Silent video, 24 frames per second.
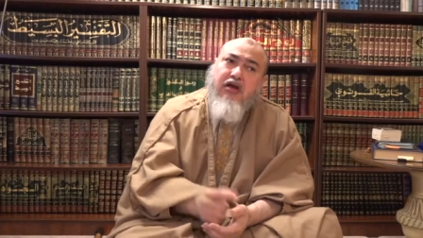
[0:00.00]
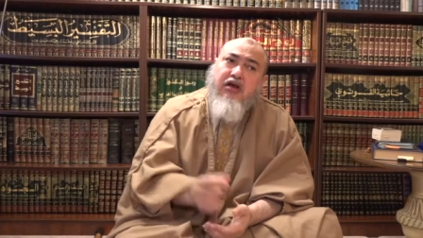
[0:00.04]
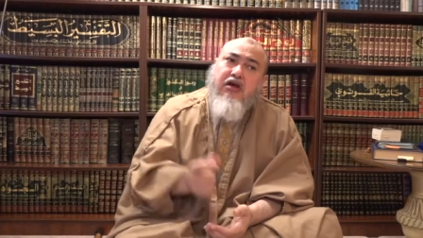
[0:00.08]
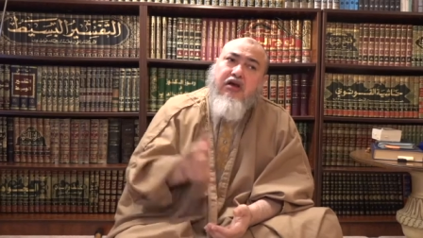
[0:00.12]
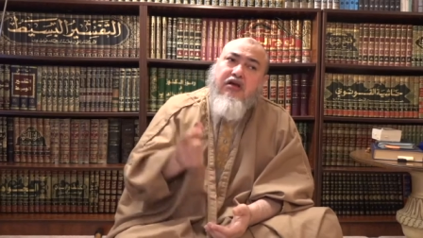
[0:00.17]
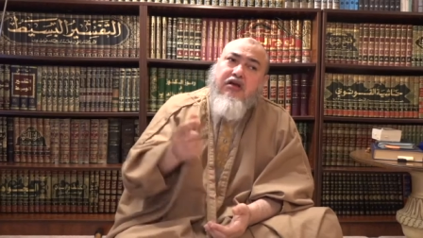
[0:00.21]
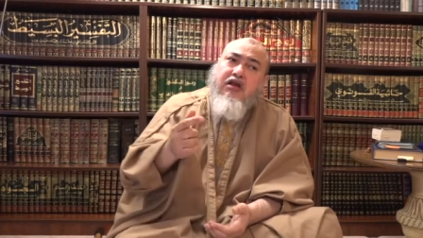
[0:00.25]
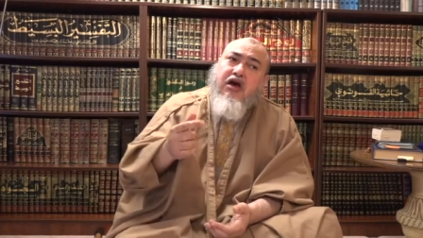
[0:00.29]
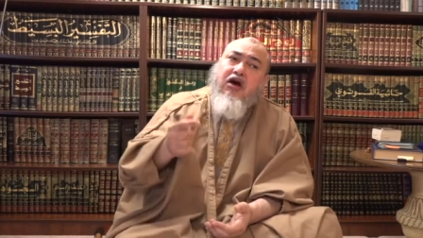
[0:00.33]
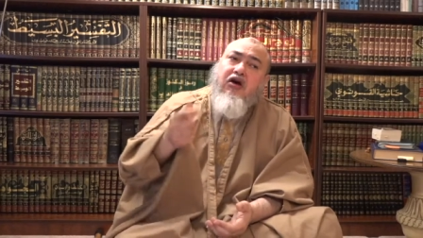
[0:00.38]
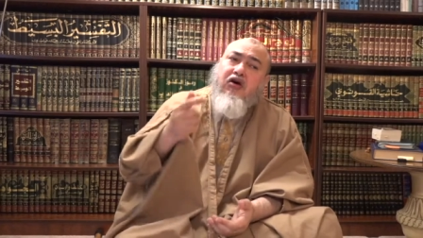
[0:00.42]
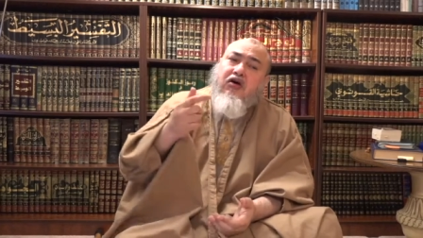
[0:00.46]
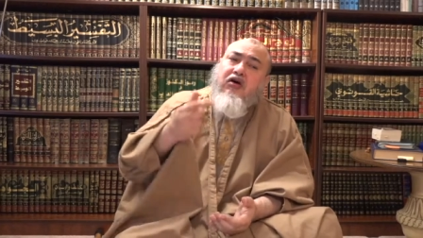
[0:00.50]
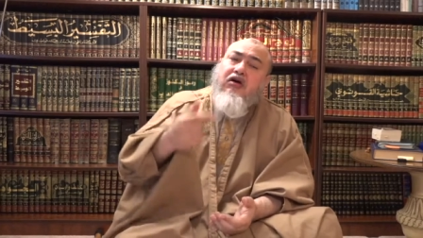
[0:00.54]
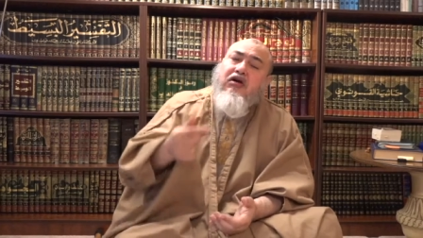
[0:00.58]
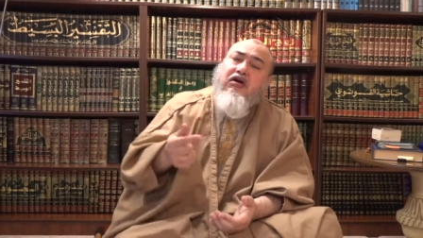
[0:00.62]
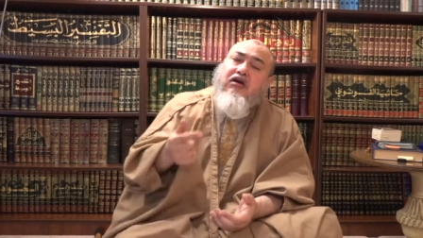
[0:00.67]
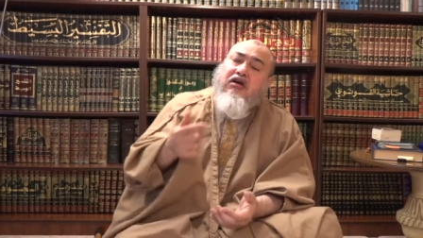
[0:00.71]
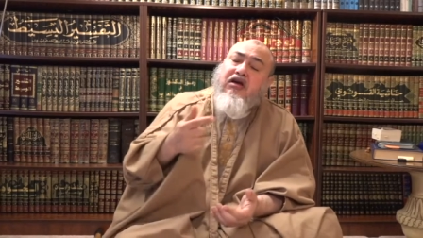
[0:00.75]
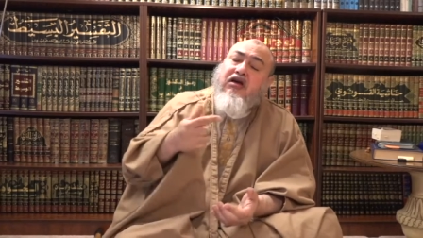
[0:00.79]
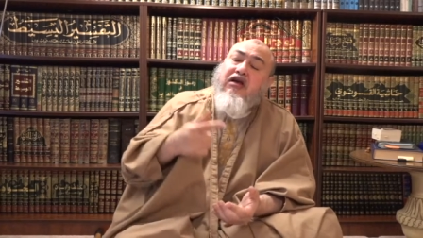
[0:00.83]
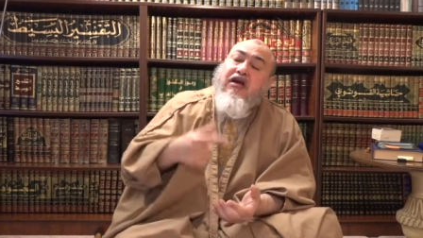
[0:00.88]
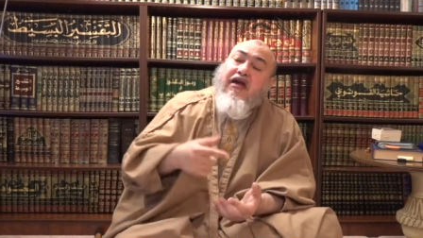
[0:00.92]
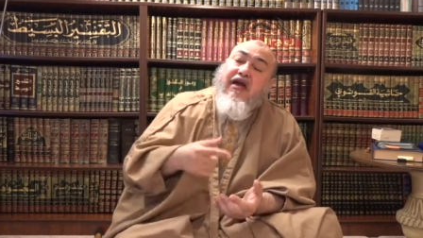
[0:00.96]
Now,
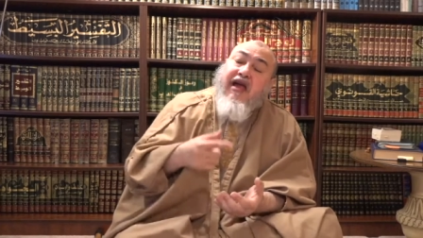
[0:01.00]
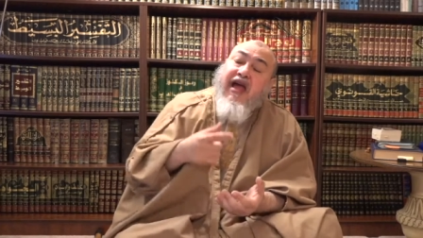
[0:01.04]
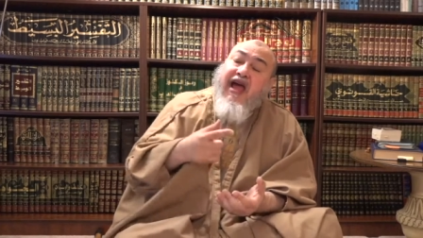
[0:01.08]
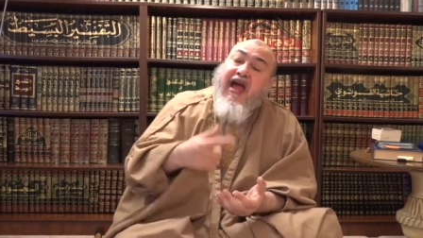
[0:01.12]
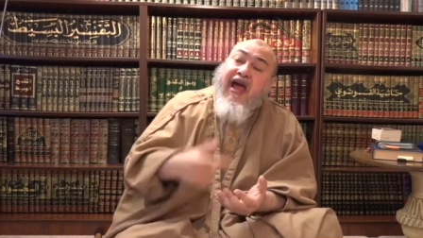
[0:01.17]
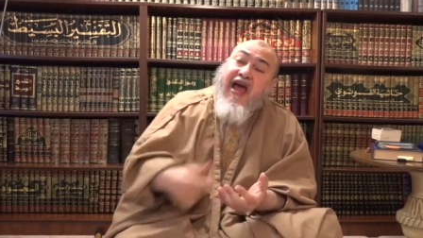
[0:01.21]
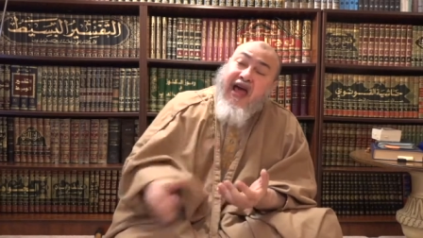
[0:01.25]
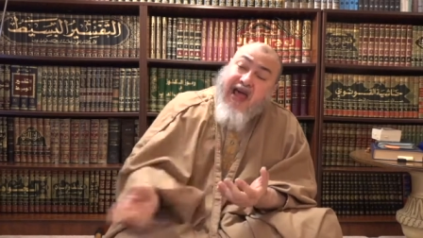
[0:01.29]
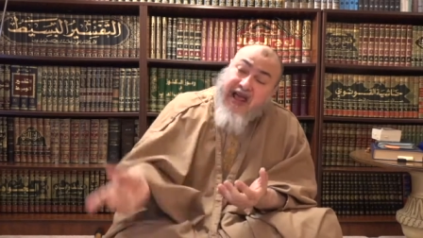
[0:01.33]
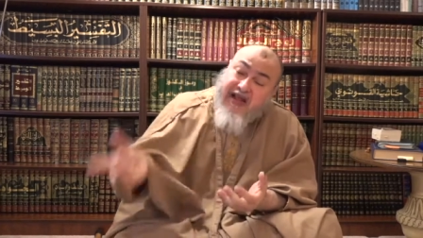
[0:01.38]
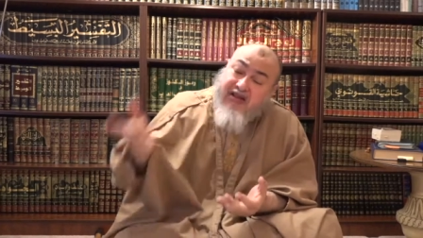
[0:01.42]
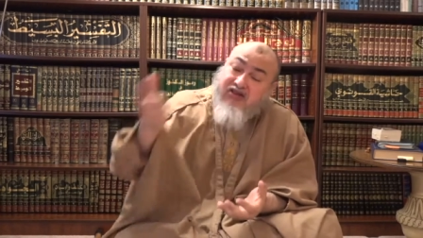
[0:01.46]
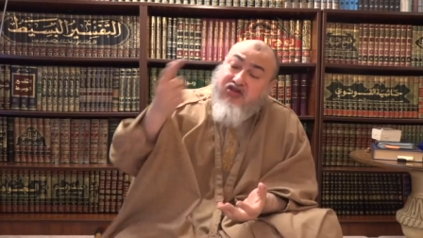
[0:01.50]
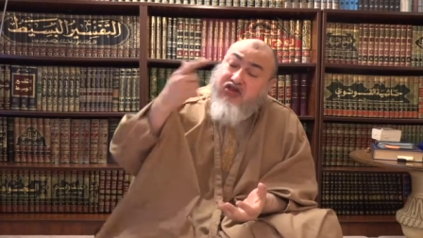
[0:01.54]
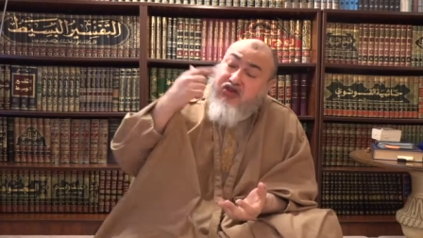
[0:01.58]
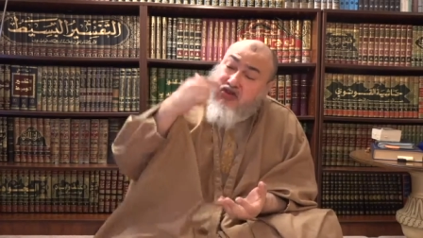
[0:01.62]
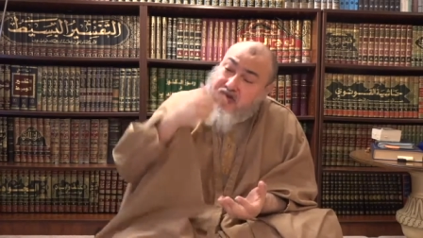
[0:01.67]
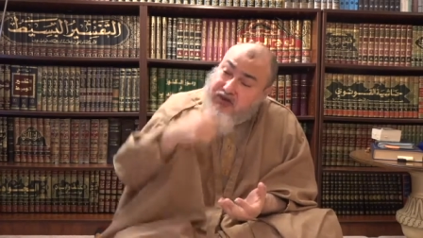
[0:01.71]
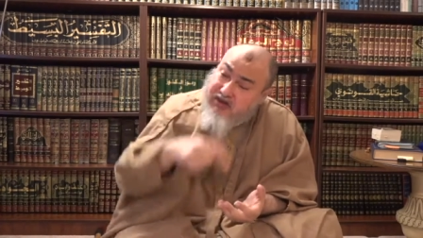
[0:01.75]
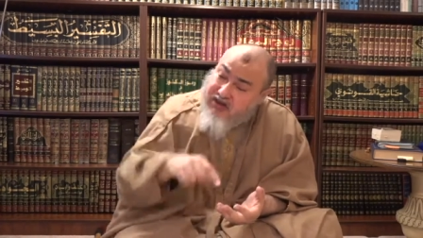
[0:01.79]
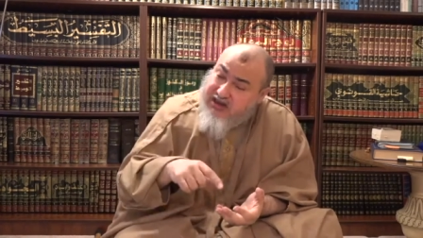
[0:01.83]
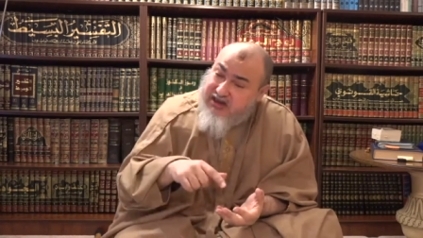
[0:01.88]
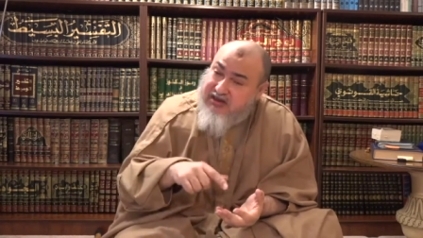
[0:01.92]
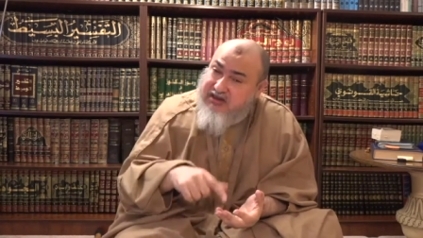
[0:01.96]
add
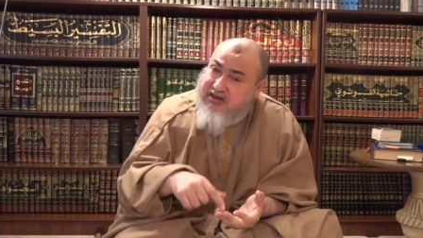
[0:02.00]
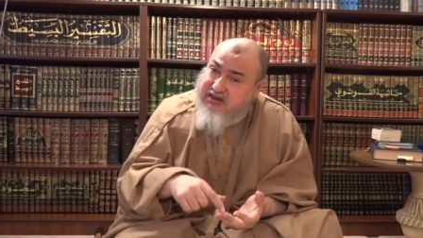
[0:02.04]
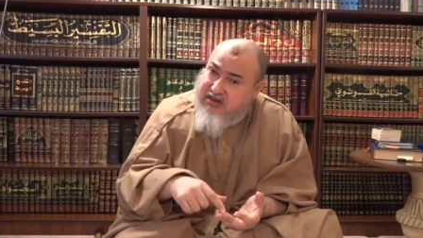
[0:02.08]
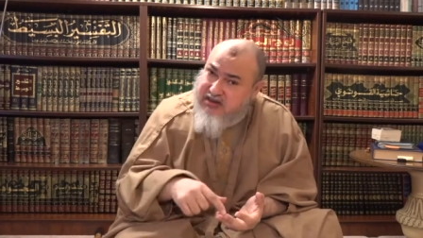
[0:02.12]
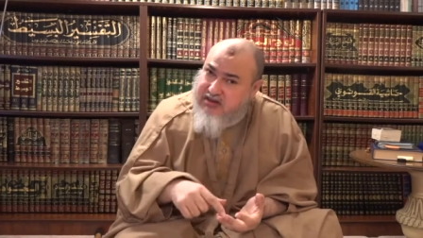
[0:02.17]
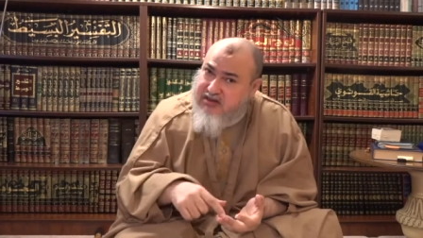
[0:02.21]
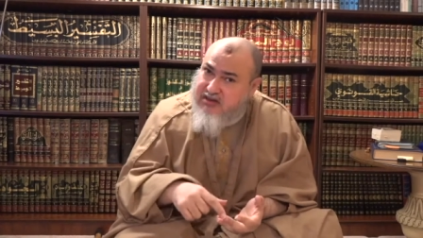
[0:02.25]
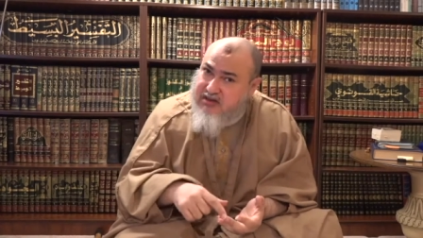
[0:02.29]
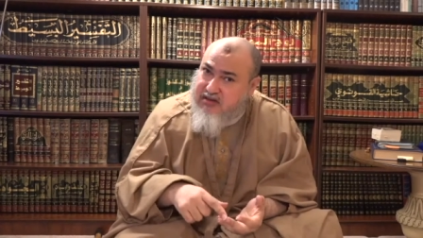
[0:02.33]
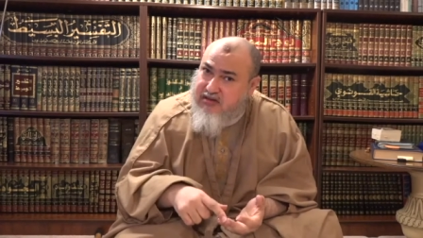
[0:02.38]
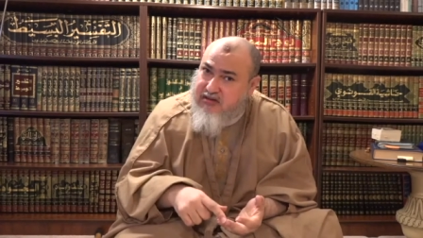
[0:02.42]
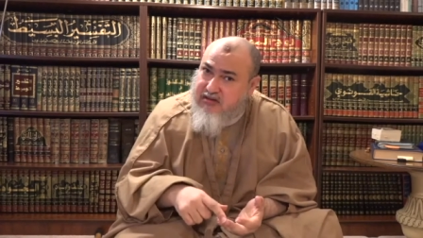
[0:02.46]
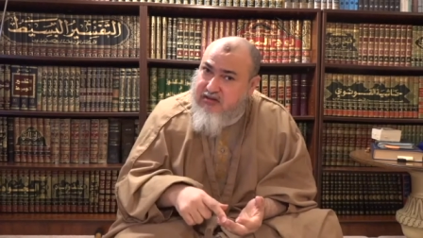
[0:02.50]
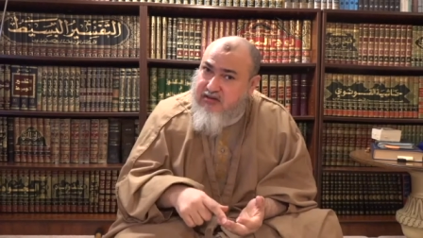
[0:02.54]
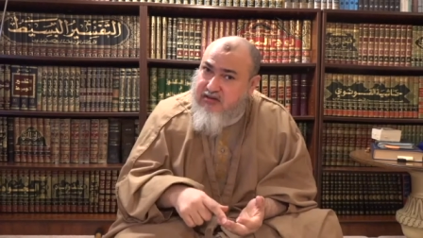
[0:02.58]
to this,